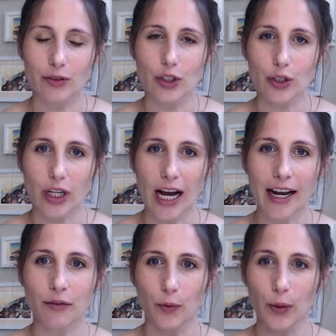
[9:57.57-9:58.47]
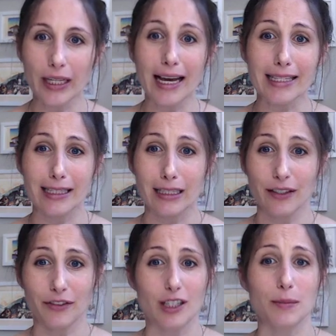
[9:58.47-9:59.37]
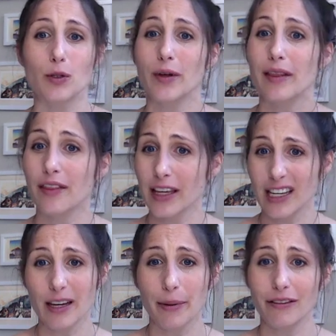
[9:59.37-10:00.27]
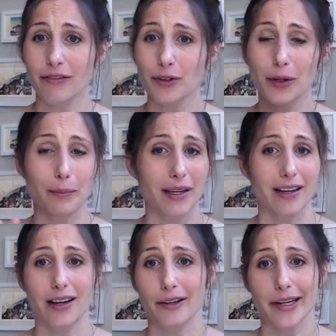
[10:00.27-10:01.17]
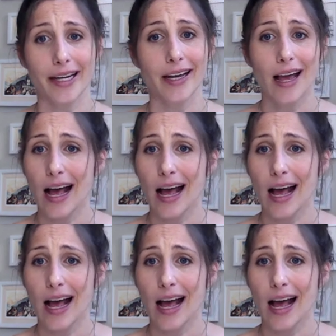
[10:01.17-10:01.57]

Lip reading: just kind of realizing the difference between thinking about food and being hungry.